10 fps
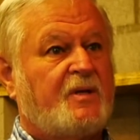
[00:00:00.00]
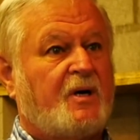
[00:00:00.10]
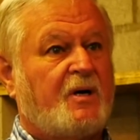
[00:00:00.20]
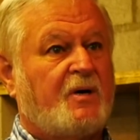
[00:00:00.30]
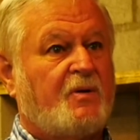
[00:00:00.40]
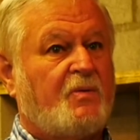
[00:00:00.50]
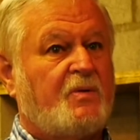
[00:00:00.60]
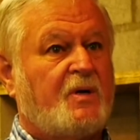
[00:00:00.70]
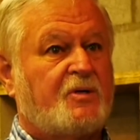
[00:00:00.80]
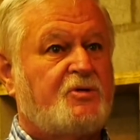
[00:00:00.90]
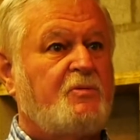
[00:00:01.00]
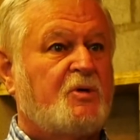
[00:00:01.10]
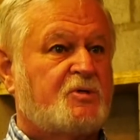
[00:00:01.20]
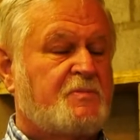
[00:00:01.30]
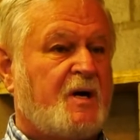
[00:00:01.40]
our two
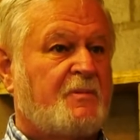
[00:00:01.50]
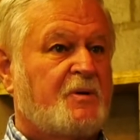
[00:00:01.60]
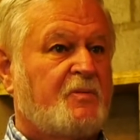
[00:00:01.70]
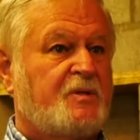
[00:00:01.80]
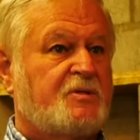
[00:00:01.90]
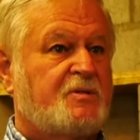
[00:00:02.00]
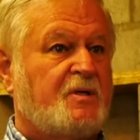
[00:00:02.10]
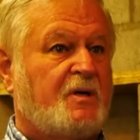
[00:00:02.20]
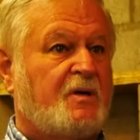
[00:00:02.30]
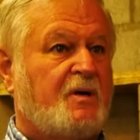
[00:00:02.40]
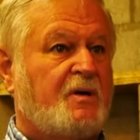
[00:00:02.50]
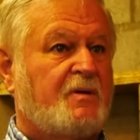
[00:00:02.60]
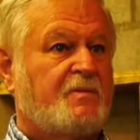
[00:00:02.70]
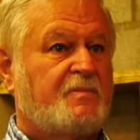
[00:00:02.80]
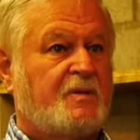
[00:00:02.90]
most popular ones
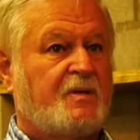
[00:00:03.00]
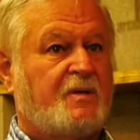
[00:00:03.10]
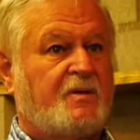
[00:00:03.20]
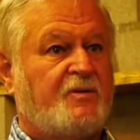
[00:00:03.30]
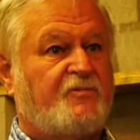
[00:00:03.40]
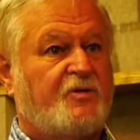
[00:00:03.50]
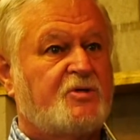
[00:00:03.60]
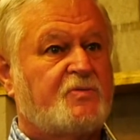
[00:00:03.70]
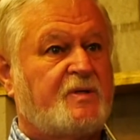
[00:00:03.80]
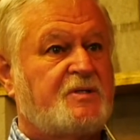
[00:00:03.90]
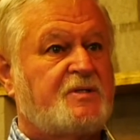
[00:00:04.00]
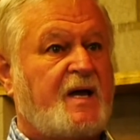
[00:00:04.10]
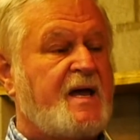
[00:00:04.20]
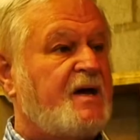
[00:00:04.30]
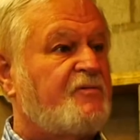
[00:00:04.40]
are the first one is the
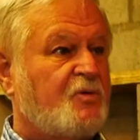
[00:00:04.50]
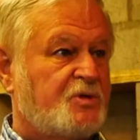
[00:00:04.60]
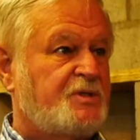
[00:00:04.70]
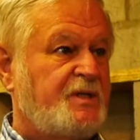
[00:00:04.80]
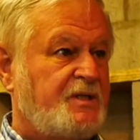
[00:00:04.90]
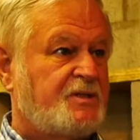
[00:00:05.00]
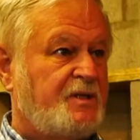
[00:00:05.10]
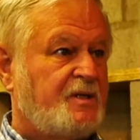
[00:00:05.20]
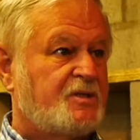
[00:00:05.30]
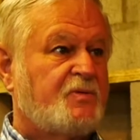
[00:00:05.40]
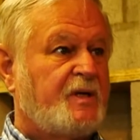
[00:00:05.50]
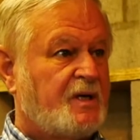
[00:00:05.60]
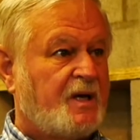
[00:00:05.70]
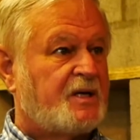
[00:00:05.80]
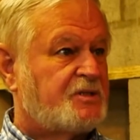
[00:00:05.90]
half-horse DC, because we get
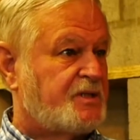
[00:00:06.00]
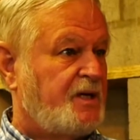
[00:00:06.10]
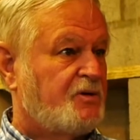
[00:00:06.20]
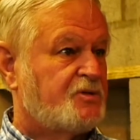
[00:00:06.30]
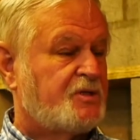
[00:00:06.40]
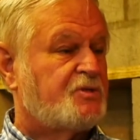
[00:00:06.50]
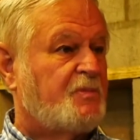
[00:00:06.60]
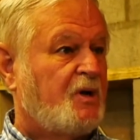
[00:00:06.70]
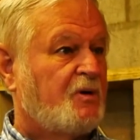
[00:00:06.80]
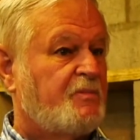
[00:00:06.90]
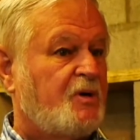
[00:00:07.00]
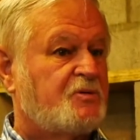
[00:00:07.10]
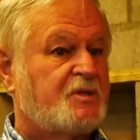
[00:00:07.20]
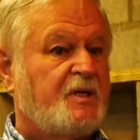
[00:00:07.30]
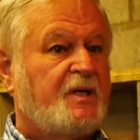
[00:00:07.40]
a lot of sailors on smaller
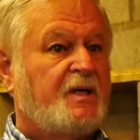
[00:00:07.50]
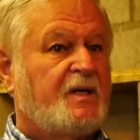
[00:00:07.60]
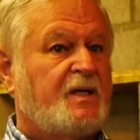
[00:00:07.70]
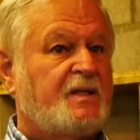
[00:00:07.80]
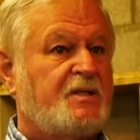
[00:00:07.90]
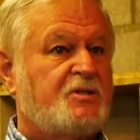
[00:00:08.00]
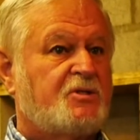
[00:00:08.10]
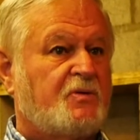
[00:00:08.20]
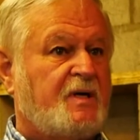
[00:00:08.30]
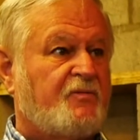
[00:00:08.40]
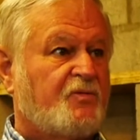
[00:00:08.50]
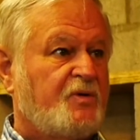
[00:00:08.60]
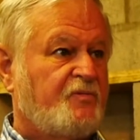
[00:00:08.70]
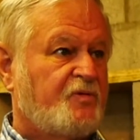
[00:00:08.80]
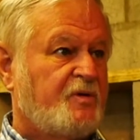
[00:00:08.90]
boats, mm-hmm. and they just don't have
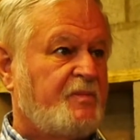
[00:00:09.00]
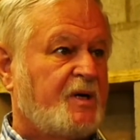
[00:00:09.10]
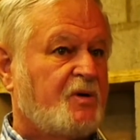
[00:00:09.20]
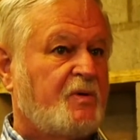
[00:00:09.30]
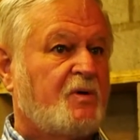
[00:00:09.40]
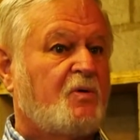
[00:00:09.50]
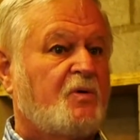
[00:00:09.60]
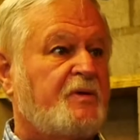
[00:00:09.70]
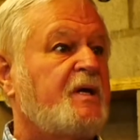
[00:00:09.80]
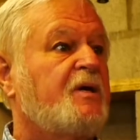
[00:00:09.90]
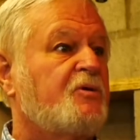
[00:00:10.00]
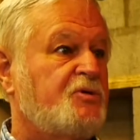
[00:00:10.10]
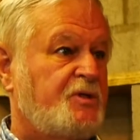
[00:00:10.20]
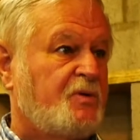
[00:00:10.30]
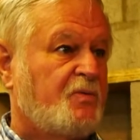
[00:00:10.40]
room for the bigger one or the
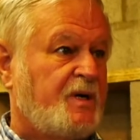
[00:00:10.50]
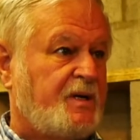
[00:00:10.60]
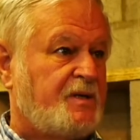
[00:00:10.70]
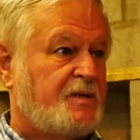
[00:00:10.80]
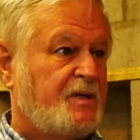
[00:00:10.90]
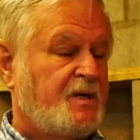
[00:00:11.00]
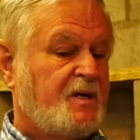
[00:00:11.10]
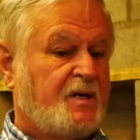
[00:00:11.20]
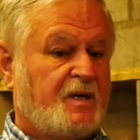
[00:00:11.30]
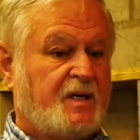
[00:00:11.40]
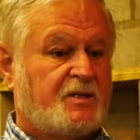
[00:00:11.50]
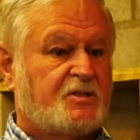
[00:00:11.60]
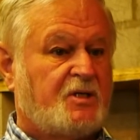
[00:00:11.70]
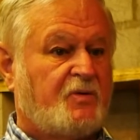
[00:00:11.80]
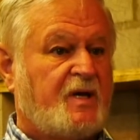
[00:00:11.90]
energy to run it. Mm-hmm. And
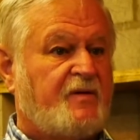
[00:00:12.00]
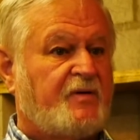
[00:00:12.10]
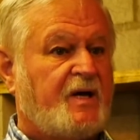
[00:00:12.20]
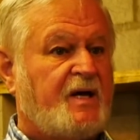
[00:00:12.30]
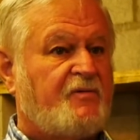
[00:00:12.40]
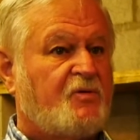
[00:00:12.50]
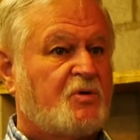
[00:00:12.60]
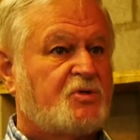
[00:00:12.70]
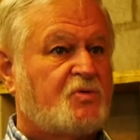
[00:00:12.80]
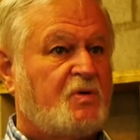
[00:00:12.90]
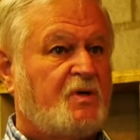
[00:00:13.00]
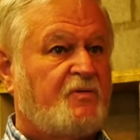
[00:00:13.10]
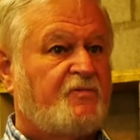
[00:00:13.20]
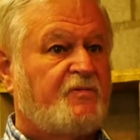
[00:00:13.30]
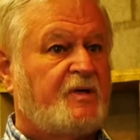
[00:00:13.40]
so we have a half-horse
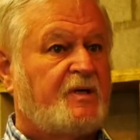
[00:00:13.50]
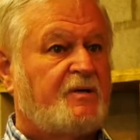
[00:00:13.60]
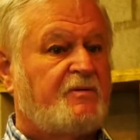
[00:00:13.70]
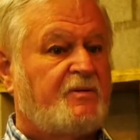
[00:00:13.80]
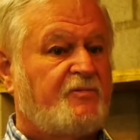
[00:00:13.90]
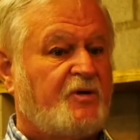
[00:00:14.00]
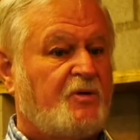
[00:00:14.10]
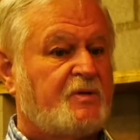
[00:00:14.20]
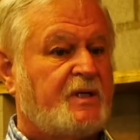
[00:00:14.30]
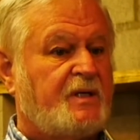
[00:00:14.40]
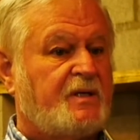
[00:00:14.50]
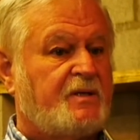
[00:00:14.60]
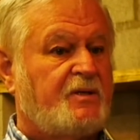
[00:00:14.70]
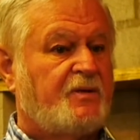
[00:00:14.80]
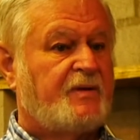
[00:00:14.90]
12 volt, and